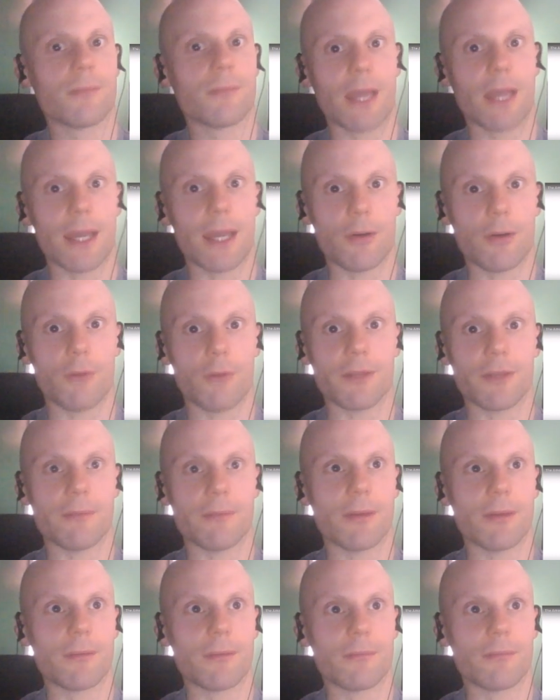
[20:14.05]
And
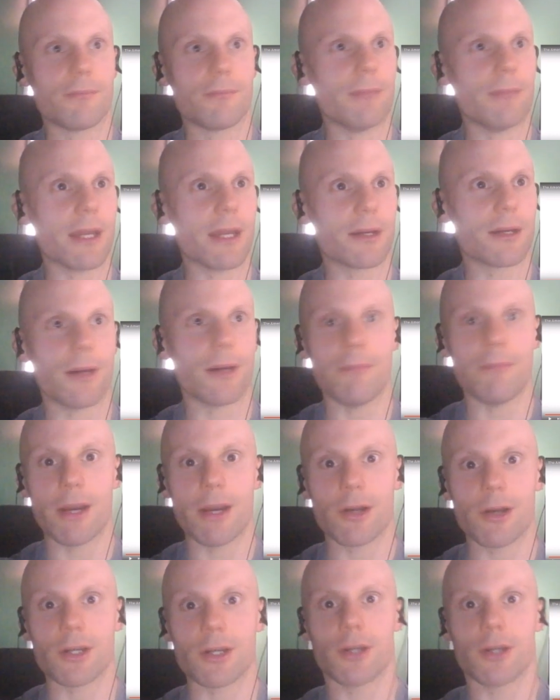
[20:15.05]
hopefully make
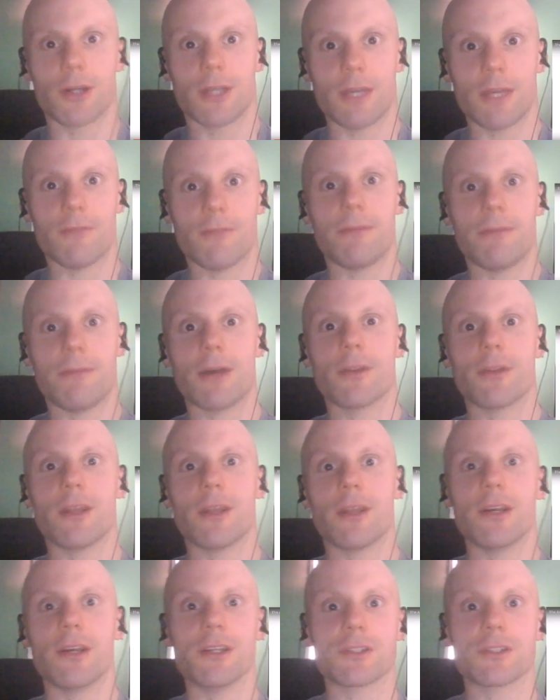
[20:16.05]
America even better than
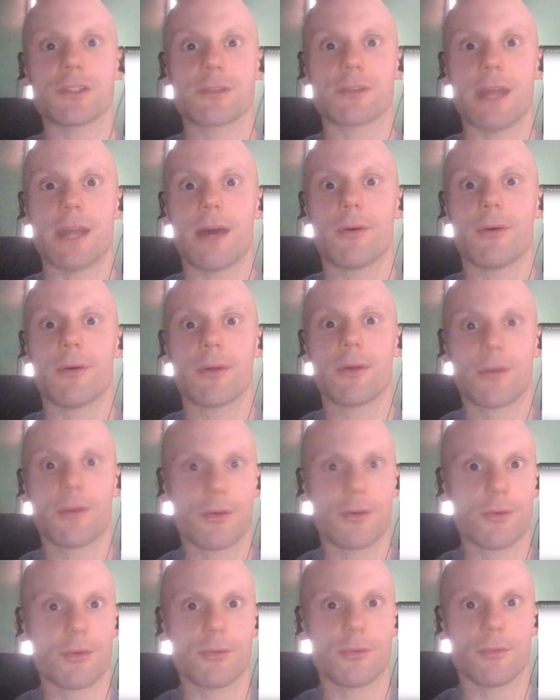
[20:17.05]
it is now.
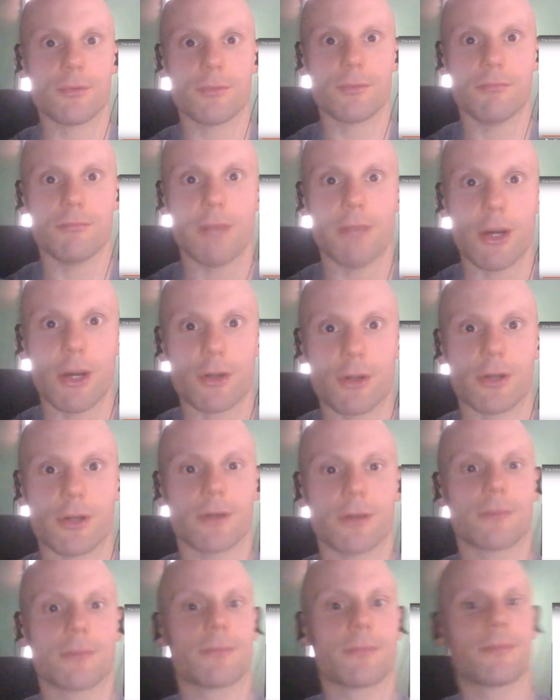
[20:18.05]
America!
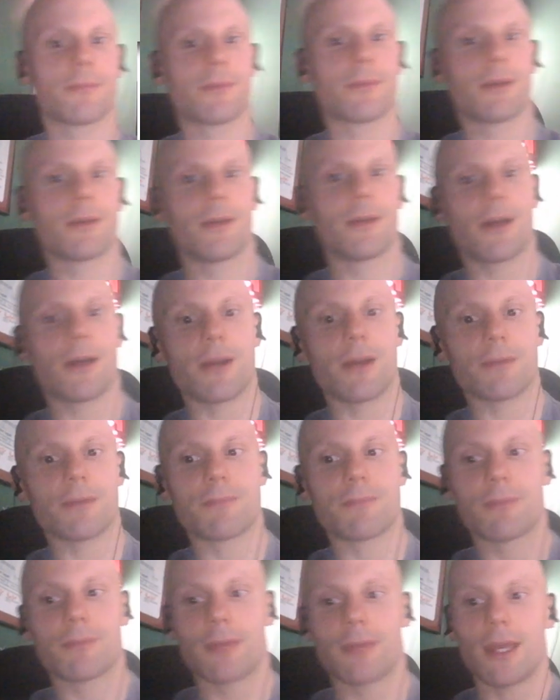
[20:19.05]
All right,
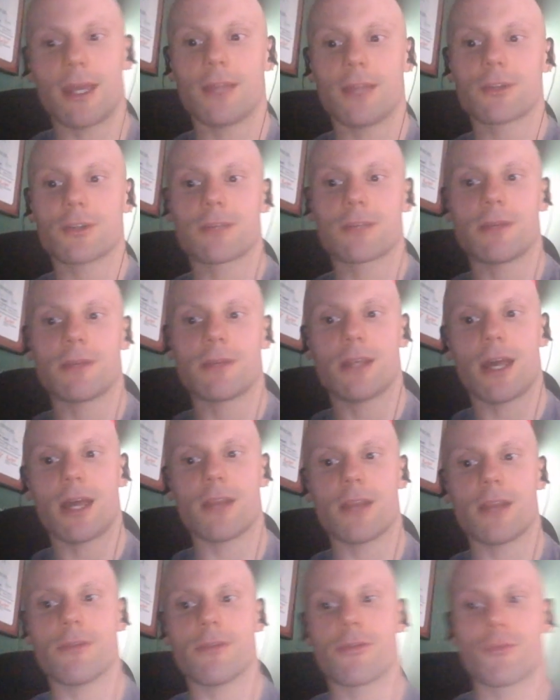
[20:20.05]
and there's going to be an ad
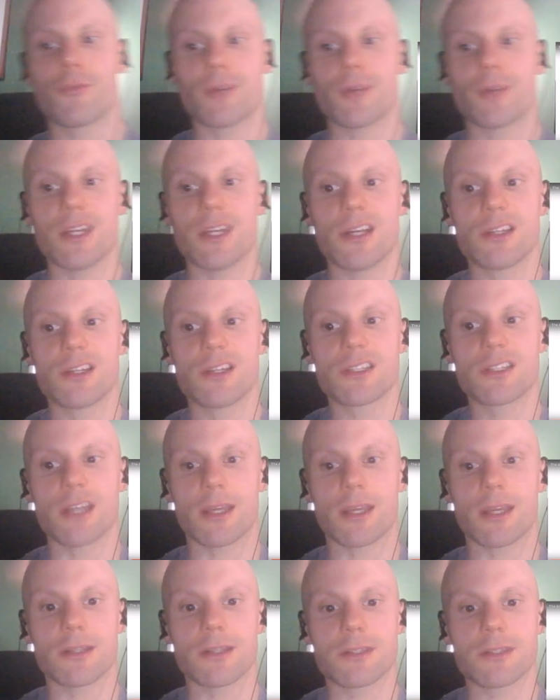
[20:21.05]
in 3
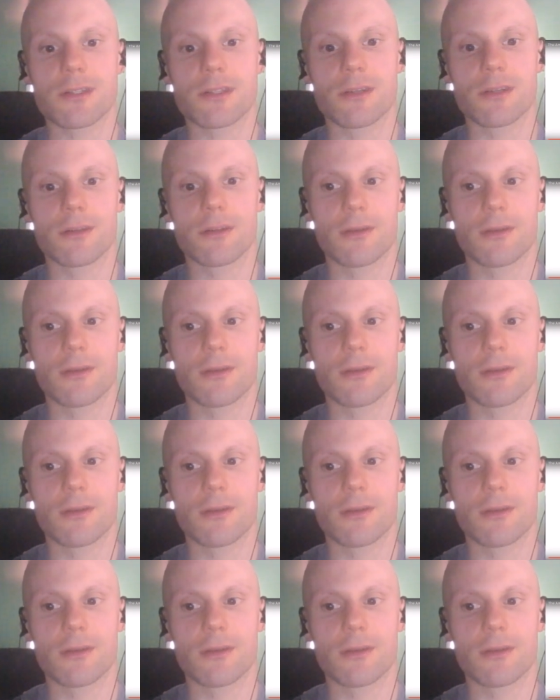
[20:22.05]
seconds.